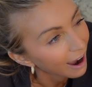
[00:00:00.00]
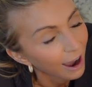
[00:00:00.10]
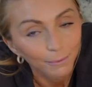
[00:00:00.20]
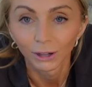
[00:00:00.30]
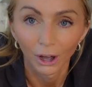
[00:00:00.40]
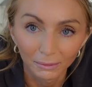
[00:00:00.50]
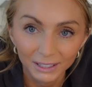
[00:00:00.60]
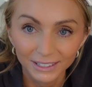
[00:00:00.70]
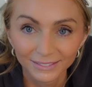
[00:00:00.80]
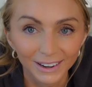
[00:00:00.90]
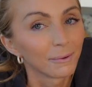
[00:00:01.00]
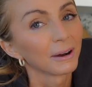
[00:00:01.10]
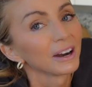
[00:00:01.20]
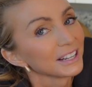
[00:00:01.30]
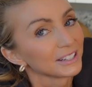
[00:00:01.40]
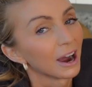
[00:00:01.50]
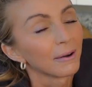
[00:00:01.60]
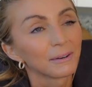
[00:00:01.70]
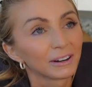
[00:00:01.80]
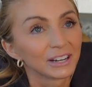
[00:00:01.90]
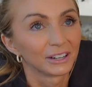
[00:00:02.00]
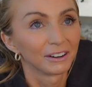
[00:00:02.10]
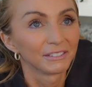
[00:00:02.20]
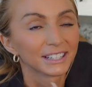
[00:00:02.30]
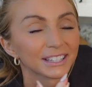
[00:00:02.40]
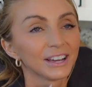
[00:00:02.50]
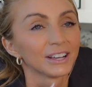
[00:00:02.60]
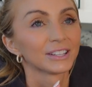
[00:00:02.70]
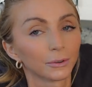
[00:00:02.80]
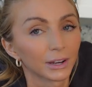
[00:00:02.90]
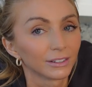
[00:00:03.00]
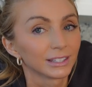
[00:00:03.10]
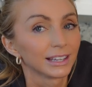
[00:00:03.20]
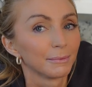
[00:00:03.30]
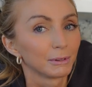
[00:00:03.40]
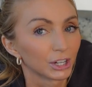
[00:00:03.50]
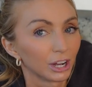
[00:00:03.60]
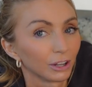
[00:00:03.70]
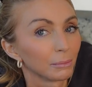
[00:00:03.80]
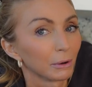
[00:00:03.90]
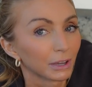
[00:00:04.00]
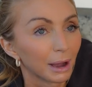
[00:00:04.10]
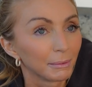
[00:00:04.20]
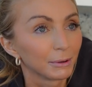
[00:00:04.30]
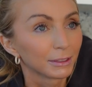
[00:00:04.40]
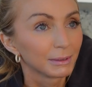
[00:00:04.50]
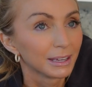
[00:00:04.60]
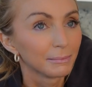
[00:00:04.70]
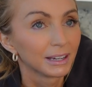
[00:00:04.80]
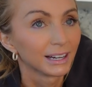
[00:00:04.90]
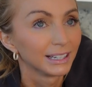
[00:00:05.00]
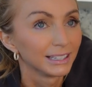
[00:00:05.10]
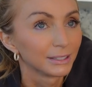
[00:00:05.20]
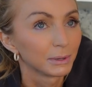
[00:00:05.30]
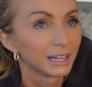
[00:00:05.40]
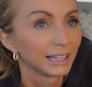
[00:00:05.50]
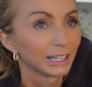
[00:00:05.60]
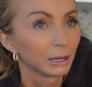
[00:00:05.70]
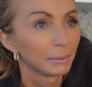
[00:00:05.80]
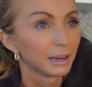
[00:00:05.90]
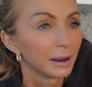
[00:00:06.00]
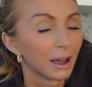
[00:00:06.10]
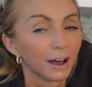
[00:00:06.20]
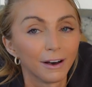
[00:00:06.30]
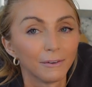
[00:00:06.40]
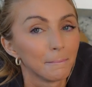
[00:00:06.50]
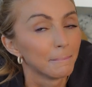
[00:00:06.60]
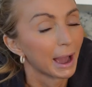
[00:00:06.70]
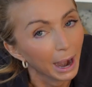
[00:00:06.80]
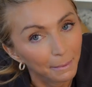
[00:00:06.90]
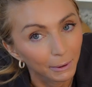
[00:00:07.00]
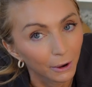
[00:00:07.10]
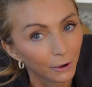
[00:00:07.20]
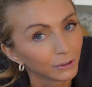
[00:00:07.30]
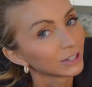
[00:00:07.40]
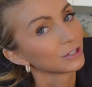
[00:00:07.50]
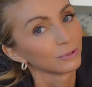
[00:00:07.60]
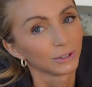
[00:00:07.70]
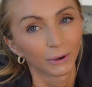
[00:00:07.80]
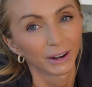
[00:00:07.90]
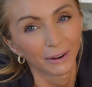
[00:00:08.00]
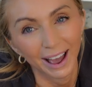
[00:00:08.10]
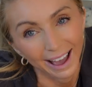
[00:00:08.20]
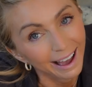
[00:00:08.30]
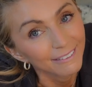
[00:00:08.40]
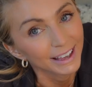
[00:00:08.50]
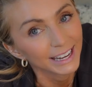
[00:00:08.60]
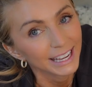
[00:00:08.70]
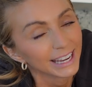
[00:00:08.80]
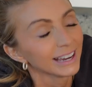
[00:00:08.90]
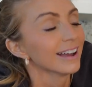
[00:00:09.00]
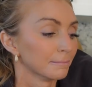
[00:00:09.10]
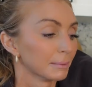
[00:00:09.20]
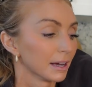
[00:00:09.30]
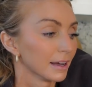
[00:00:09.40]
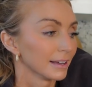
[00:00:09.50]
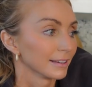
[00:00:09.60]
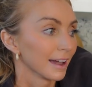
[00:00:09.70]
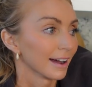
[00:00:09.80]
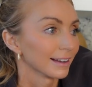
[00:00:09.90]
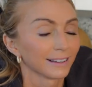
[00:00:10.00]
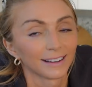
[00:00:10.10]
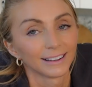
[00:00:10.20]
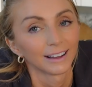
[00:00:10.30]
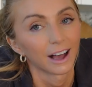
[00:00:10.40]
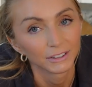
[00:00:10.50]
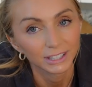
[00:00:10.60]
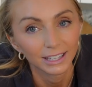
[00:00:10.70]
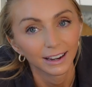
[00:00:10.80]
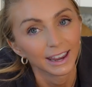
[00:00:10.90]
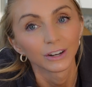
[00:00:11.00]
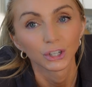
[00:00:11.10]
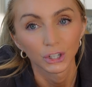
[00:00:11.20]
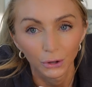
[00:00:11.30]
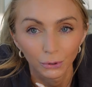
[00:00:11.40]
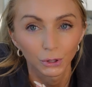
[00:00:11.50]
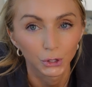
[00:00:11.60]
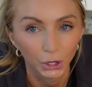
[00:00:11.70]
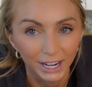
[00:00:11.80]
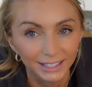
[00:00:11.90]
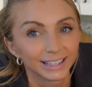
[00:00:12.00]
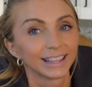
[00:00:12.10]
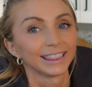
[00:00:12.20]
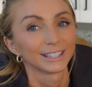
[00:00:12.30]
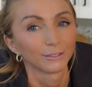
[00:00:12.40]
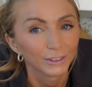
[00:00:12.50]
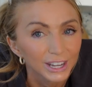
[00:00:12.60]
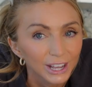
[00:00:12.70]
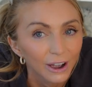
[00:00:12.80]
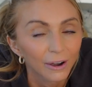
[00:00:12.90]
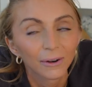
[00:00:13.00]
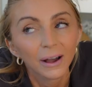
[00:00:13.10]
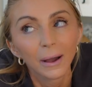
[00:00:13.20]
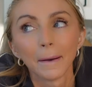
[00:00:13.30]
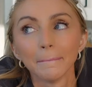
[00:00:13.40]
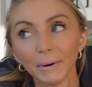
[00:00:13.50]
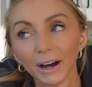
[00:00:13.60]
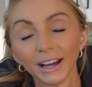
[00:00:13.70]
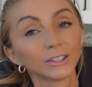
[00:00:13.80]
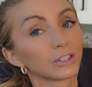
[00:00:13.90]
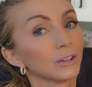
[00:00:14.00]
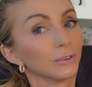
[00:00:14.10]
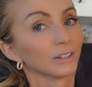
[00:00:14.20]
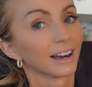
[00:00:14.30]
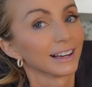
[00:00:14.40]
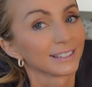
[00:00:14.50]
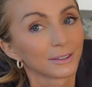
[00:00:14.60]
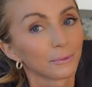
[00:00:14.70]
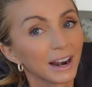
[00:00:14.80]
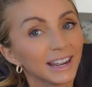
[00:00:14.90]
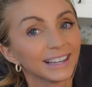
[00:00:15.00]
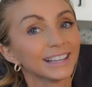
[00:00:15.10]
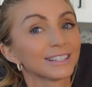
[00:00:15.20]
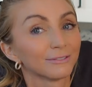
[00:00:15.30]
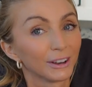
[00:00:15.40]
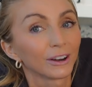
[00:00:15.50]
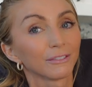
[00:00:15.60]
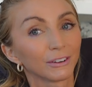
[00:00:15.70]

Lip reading: I'm alarmed. I'm already nervous. So Kelsey and Michelle are both coming with me because we need a little bit of backbone, because you know I don't have any. But yeah, obviously I can't show you the dress in this video, but soon guys, the wedding is very,